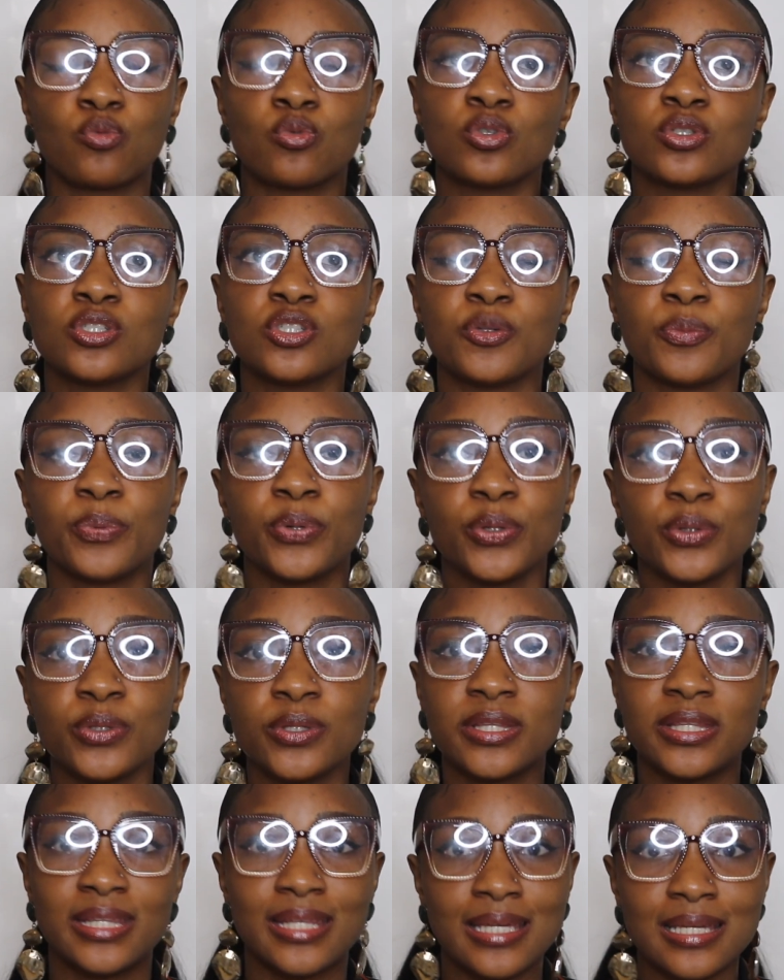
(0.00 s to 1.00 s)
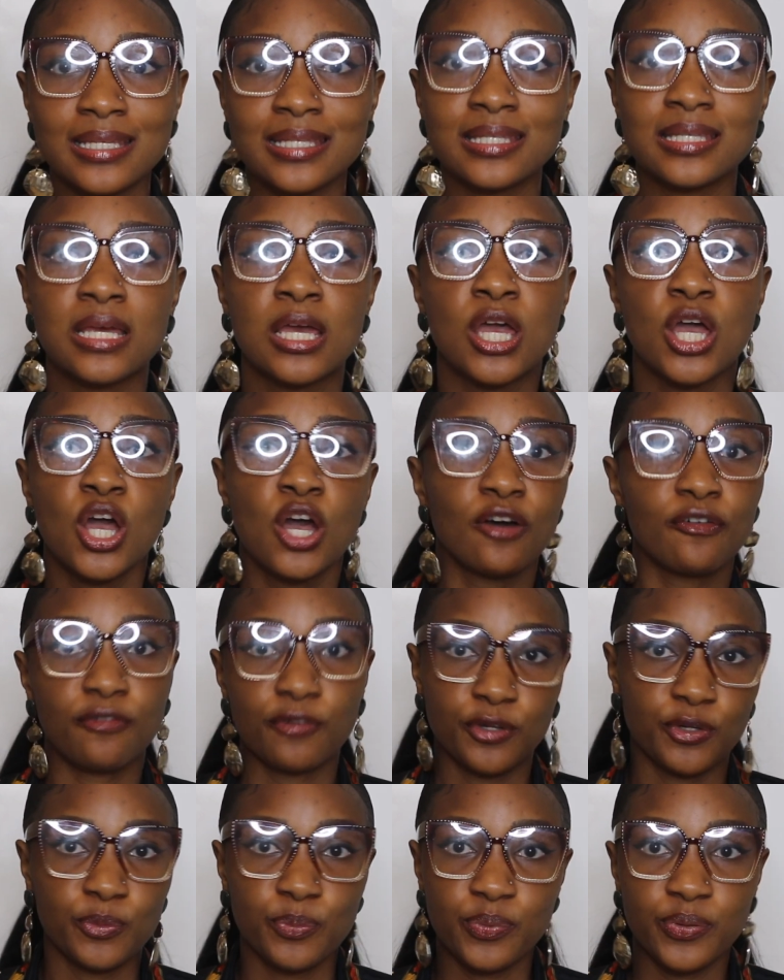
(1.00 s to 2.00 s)
You want to put this
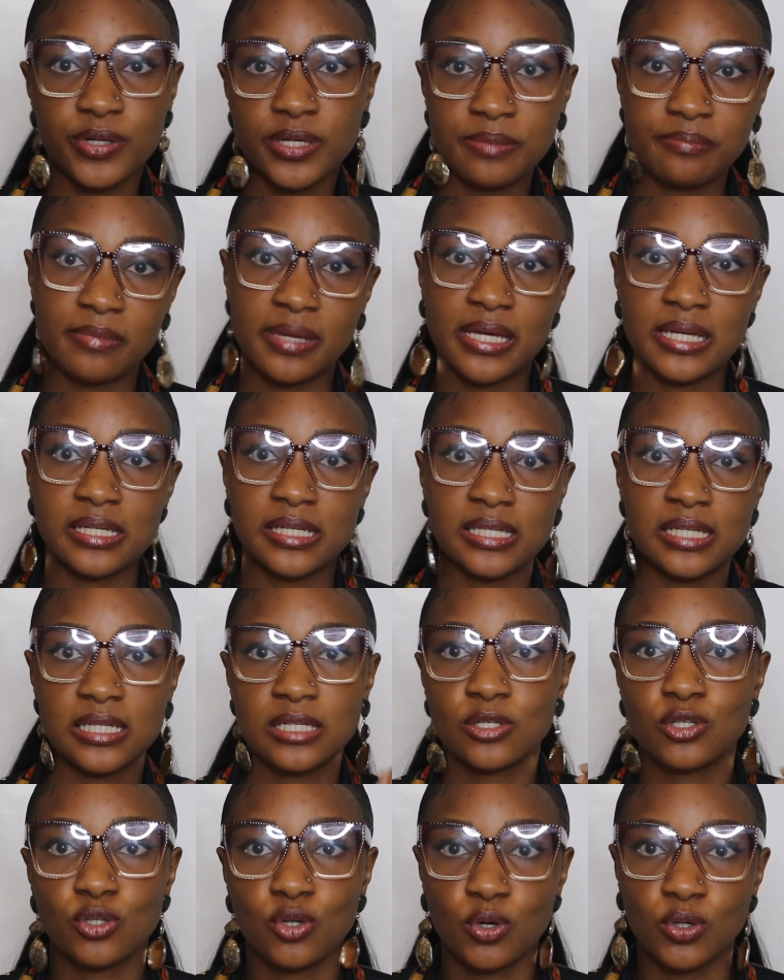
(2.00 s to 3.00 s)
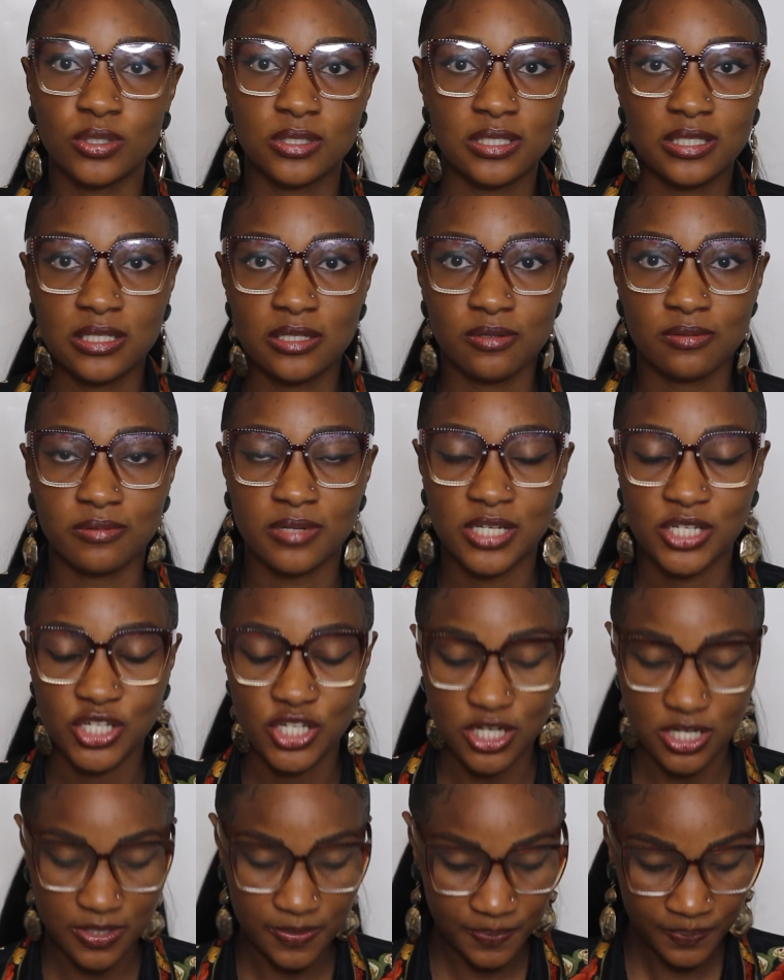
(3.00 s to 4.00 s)
for your pre-med into
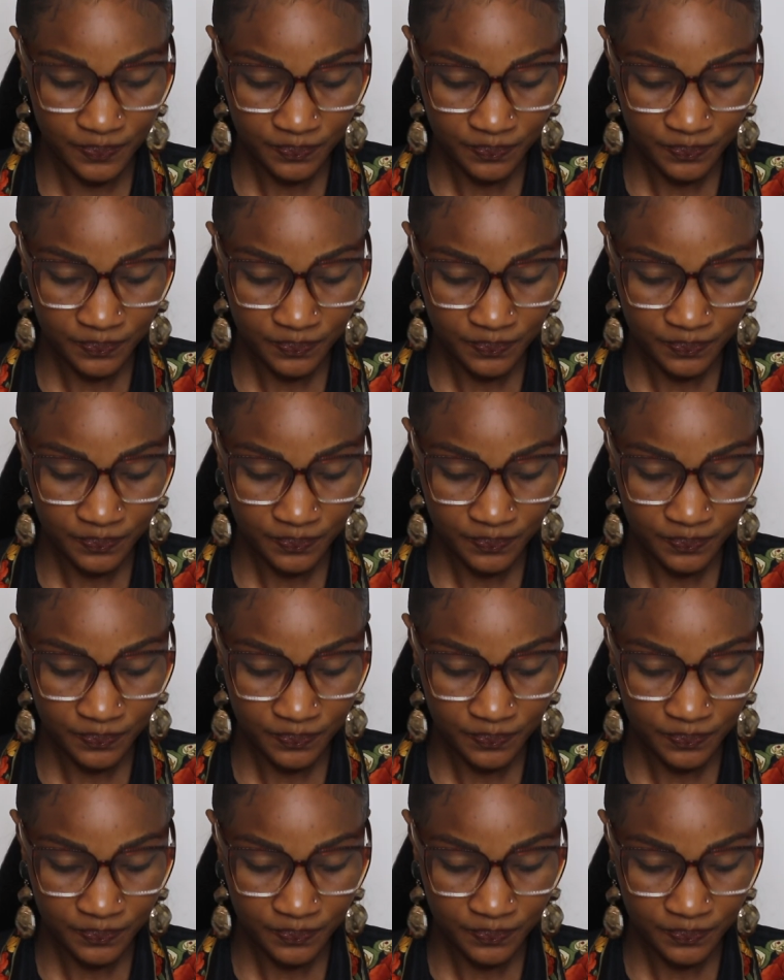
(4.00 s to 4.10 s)
consideration.